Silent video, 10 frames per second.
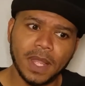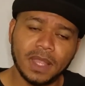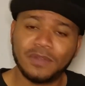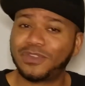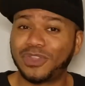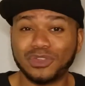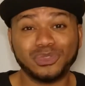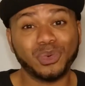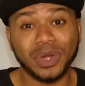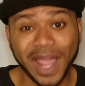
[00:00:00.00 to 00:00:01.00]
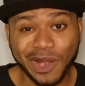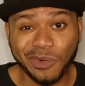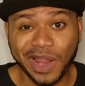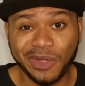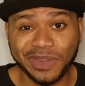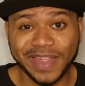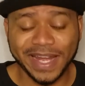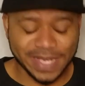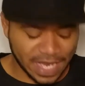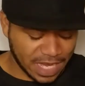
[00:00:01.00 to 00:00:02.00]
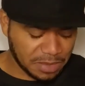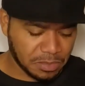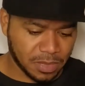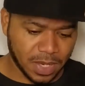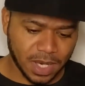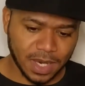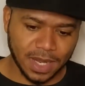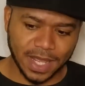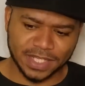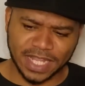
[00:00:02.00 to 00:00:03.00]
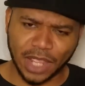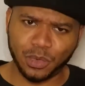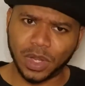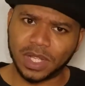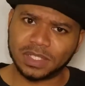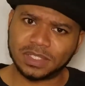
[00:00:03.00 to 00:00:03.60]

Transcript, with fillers: for those who were not around at that time, uh, as I was,